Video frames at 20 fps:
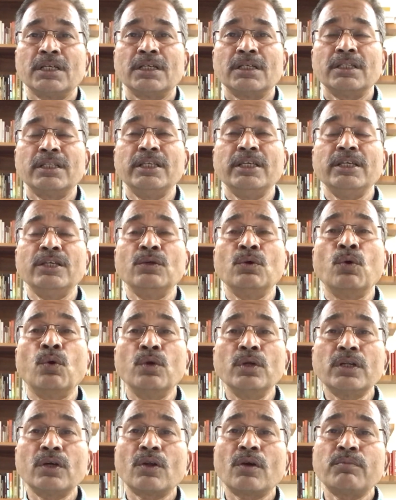the
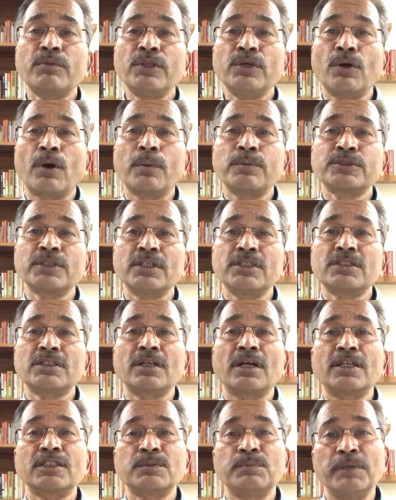holder of the option
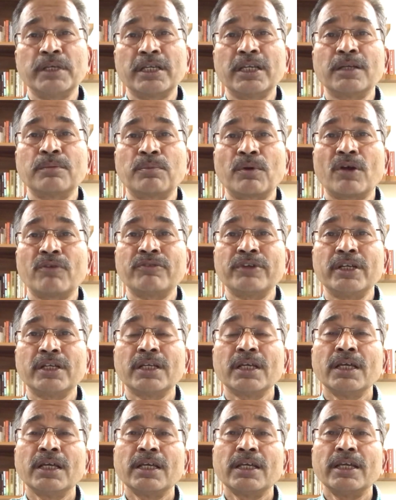starts making profit,
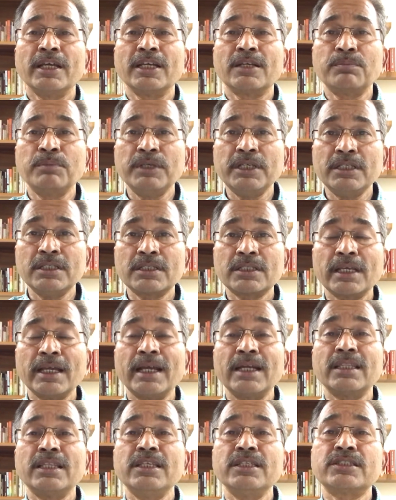it means
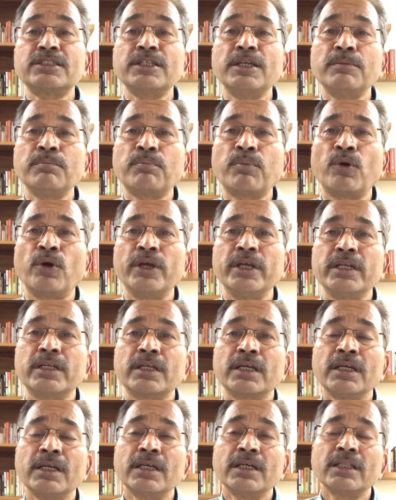at the same point
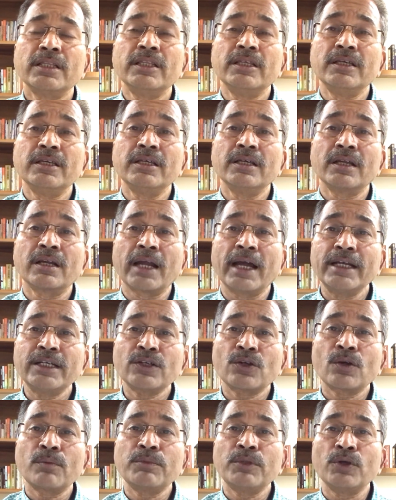the
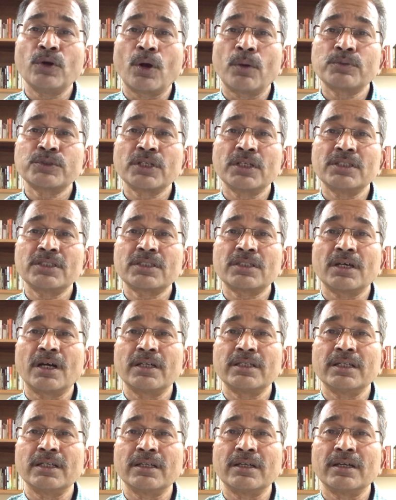writer of the option
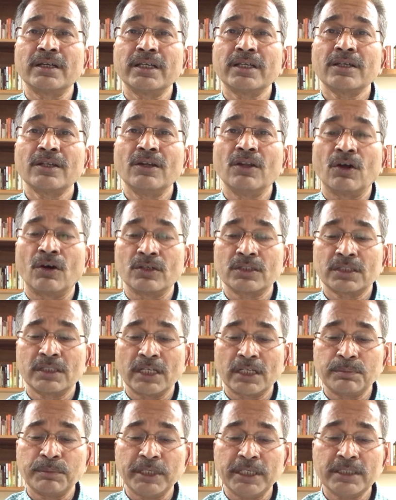start incurring loss.
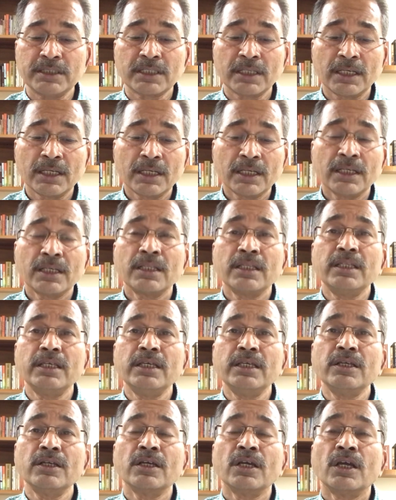That means
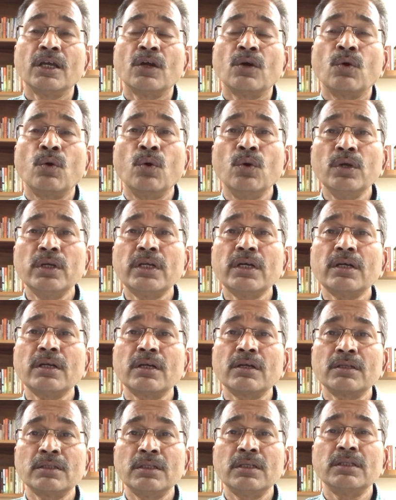the
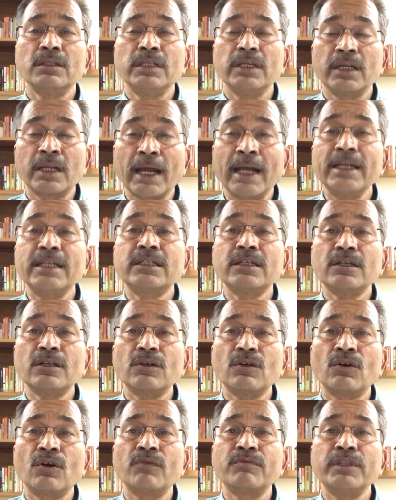holder, the
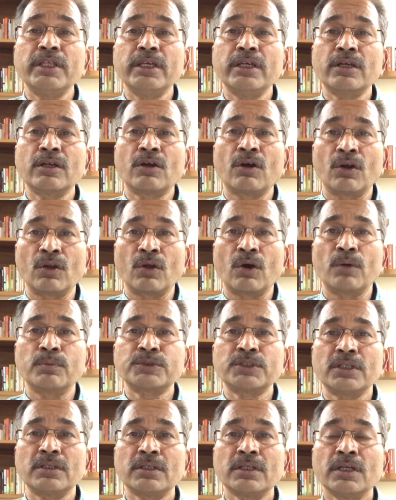writer of the call
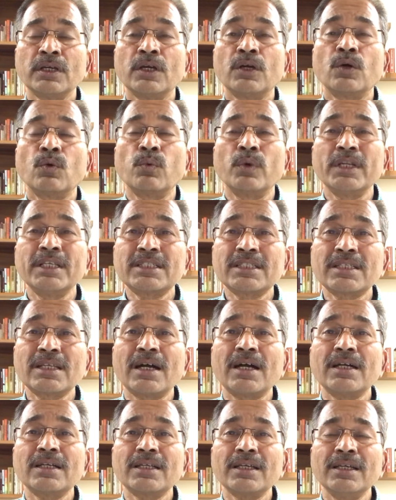option will
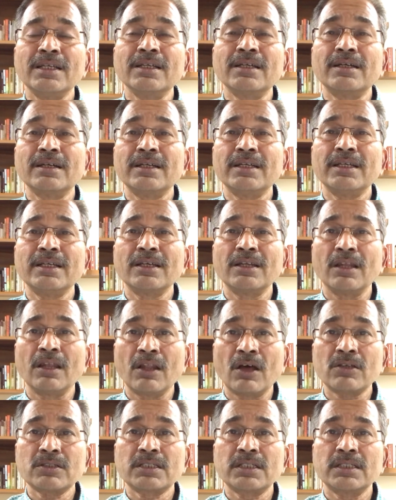start incurring
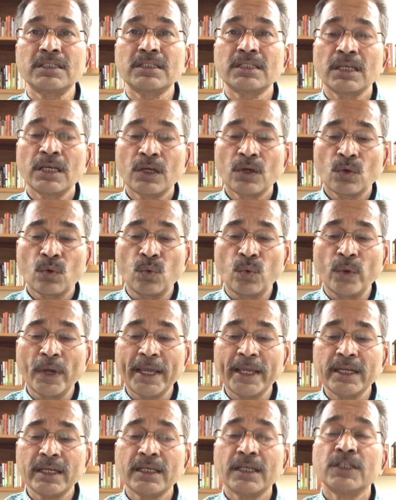losses
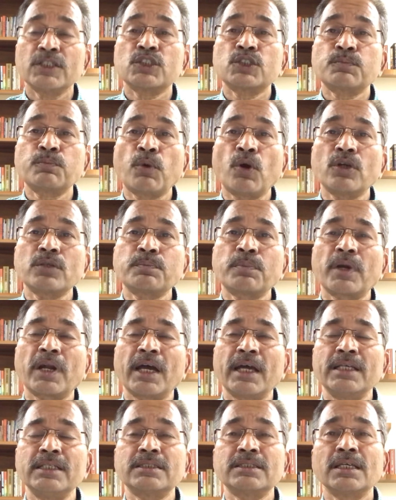when spot
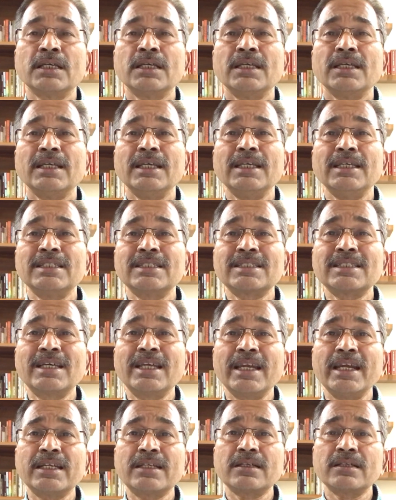price is
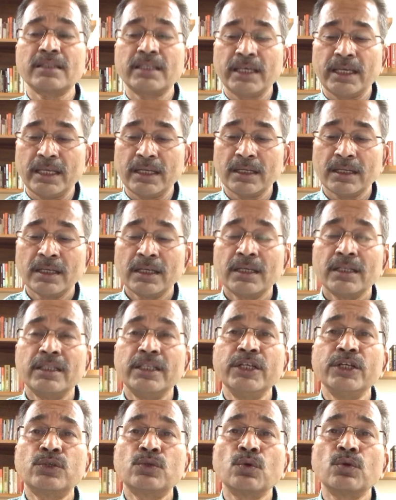greater than
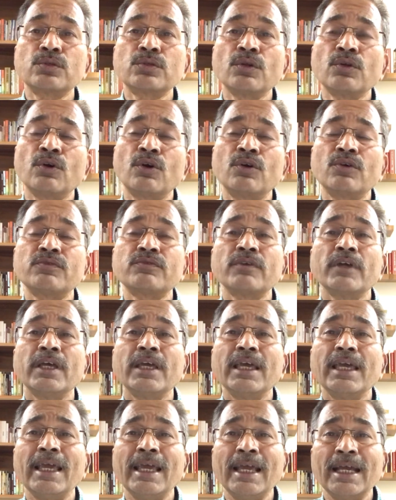the total of
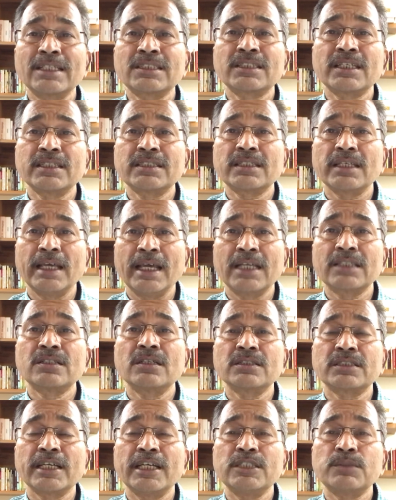excess
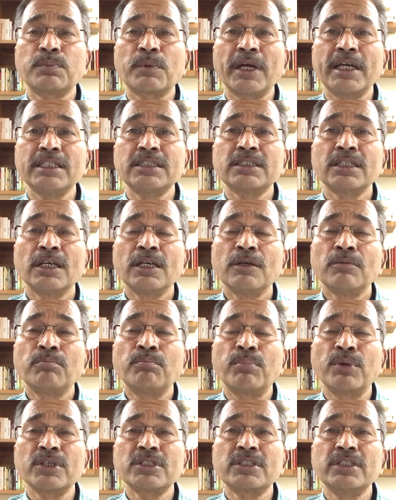exercise price
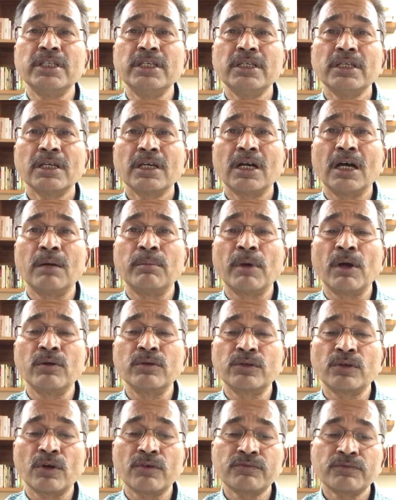plus the
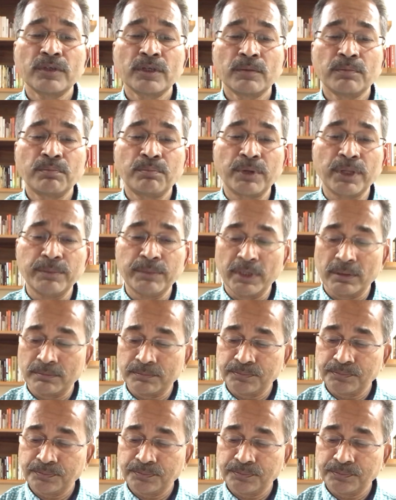amount of premium.